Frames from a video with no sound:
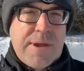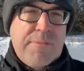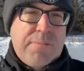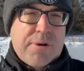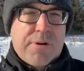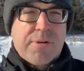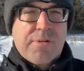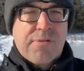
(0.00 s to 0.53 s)

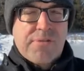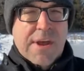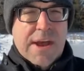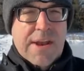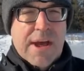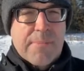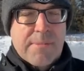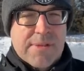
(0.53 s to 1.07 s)
people who've
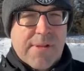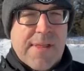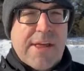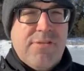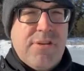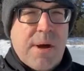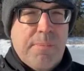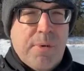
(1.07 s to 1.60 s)
signed up in the
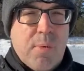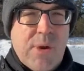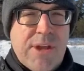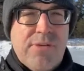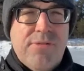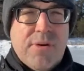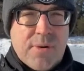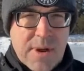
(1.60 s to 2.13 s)
last couple of
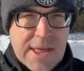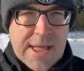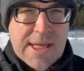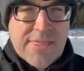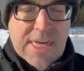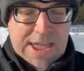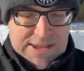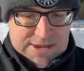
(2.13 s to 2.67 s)
weeks, so
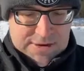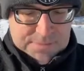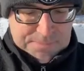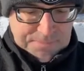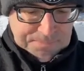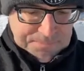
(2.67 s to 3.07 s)
thank you.